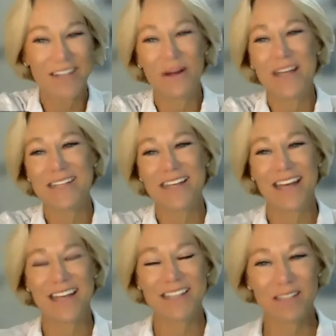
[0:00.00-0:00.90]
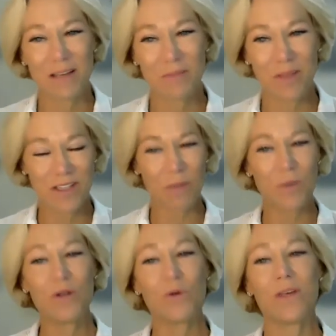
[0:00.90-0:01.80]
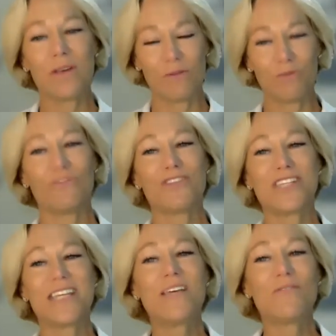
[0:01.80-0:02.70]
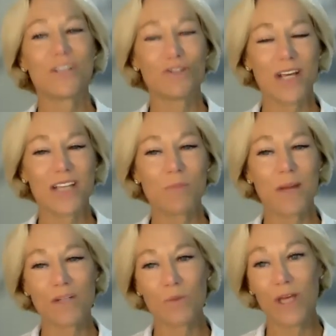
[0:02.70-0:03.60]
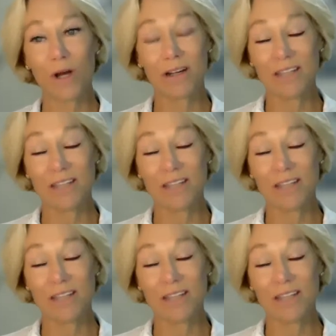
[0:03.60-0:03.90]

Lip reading: As someone who receives a transplant, we